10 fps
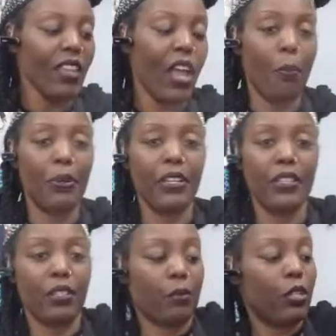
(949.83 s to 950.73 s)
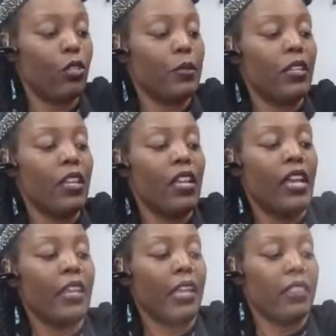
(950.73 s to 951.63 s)
I'll put in some cumin,
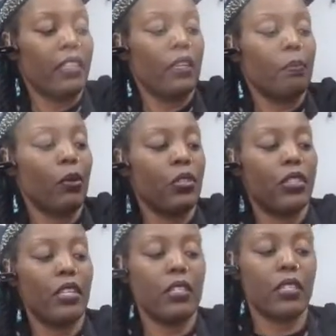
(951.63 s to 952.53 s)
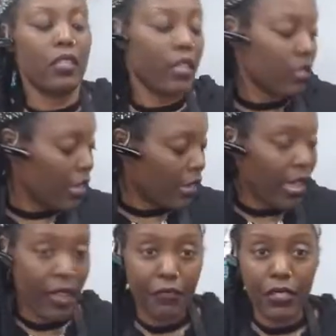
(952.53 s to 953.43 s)
and I think both of these, it says like a
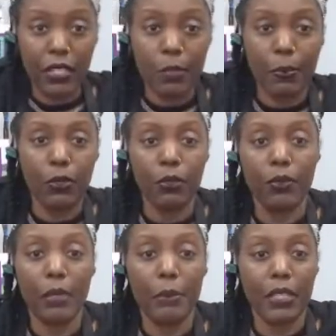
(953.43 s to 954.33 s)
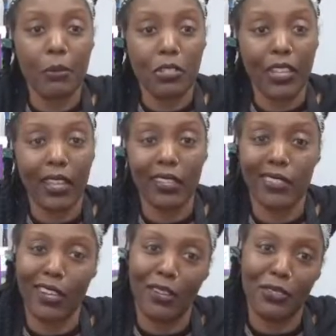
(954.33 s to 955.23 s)
half a teaspoon. Let me double check
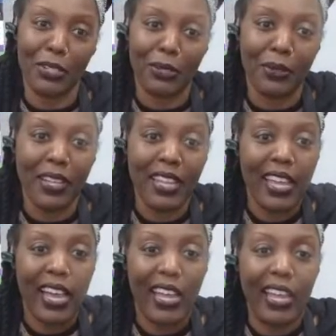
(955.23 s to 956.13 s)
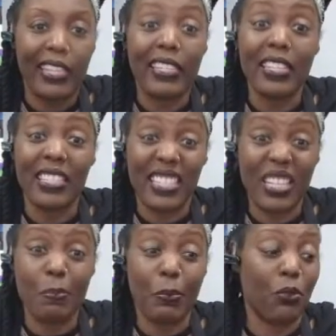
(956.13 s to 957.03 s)
because y'all know it says a
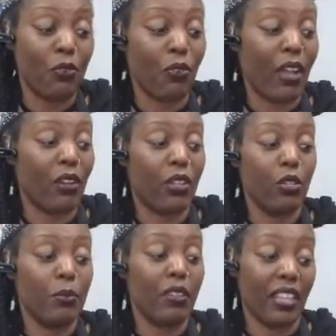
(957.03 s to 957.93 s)
teaspoon of ground cumin.